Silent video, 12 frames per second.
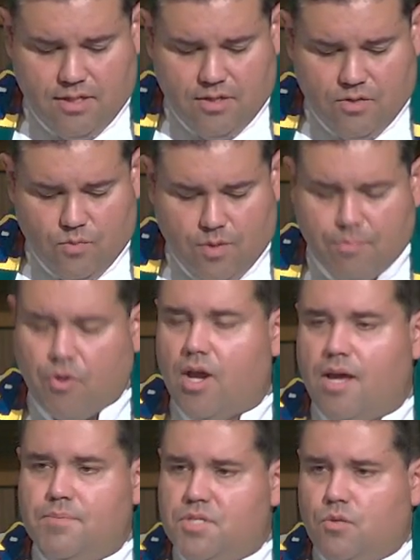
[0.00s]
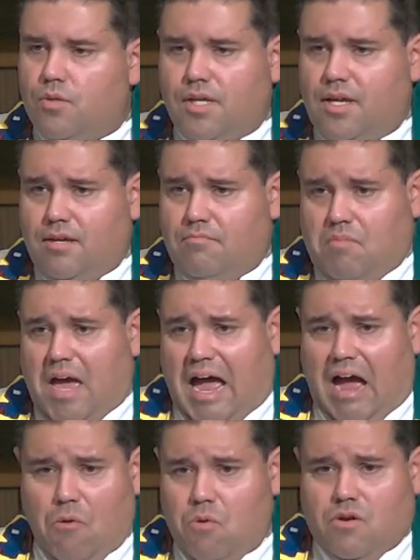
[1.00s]
When perhaps only
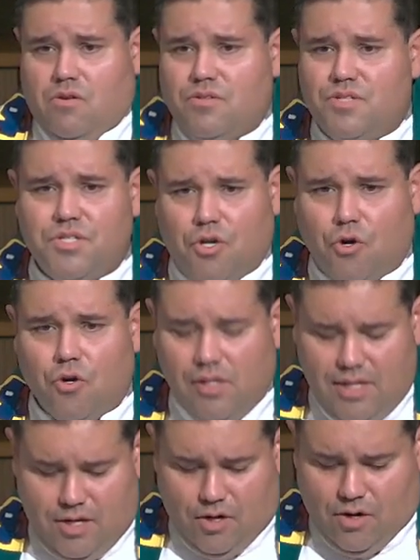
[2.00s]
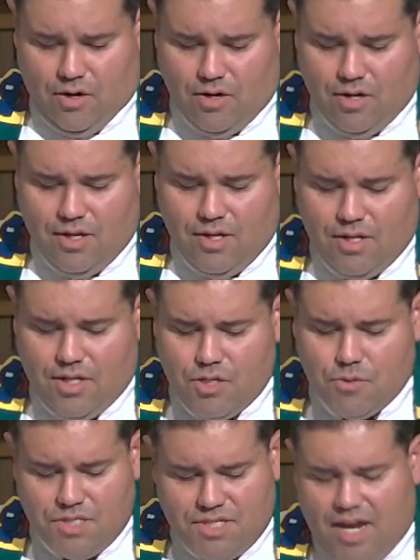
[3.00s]
hours earlier
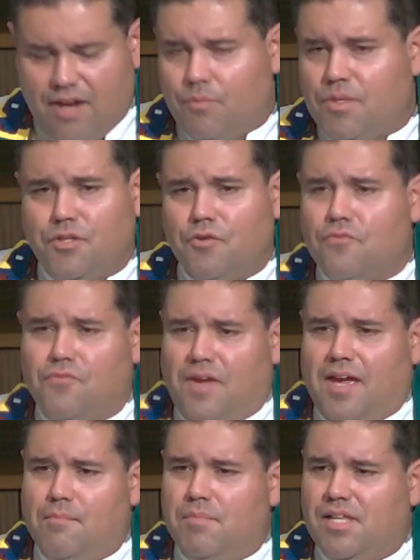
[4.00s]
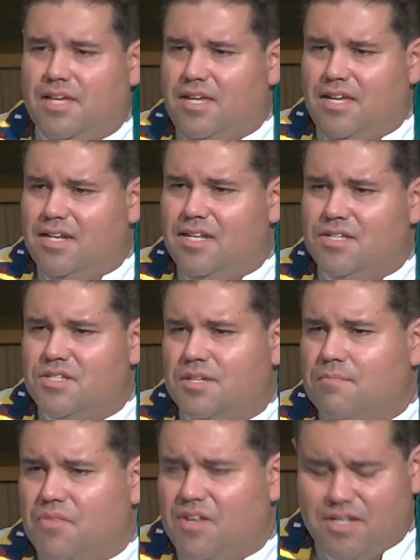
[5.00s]
you sat with your family eating
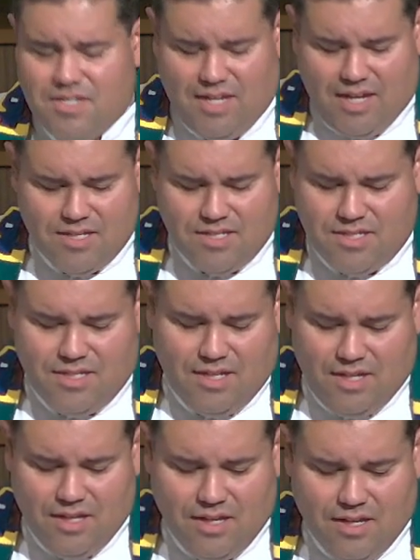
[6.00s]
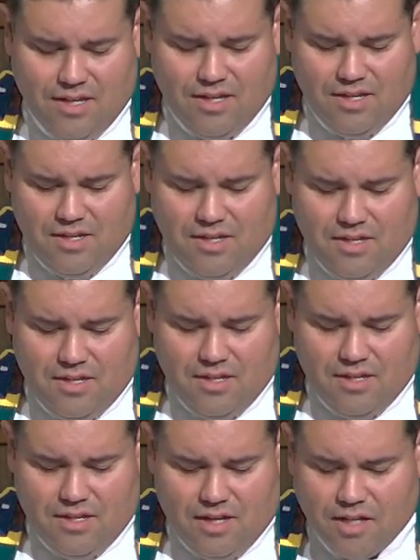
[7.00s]
something tasty
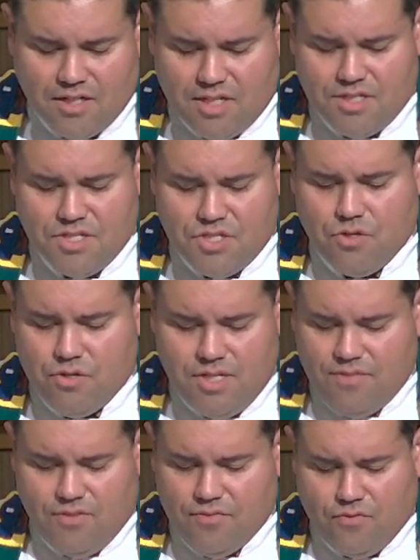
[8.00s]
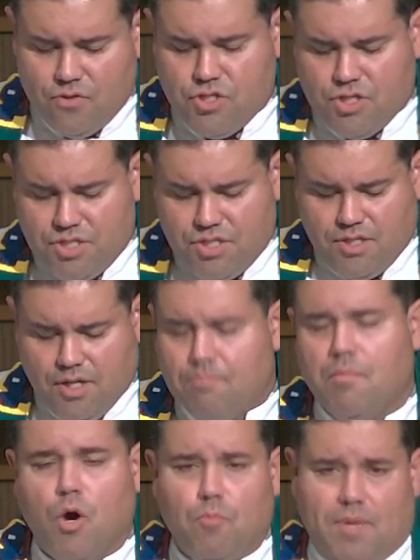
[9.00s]
unconcerned even for just a
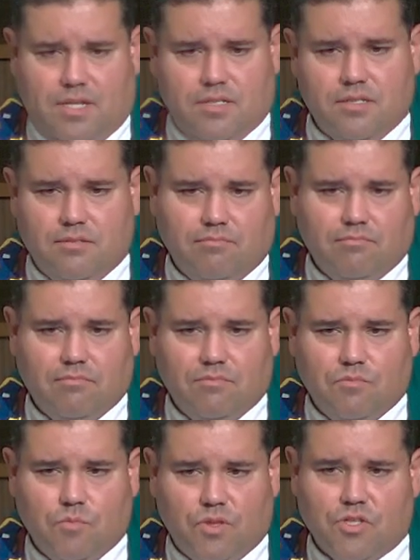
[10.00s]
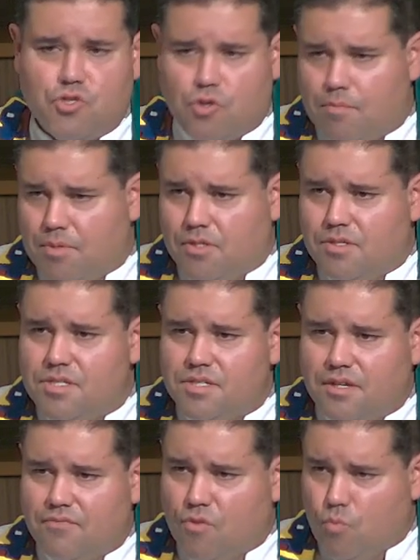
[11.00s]
moment with the troubles
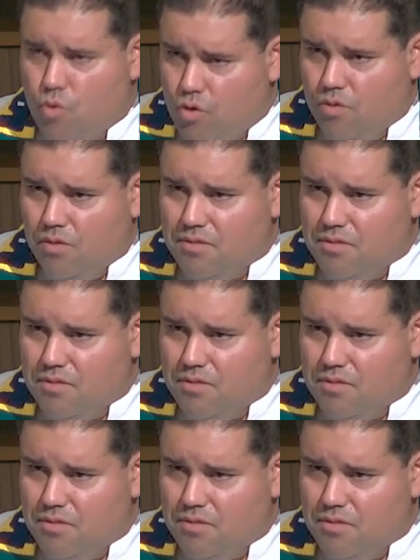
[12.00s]
of the world.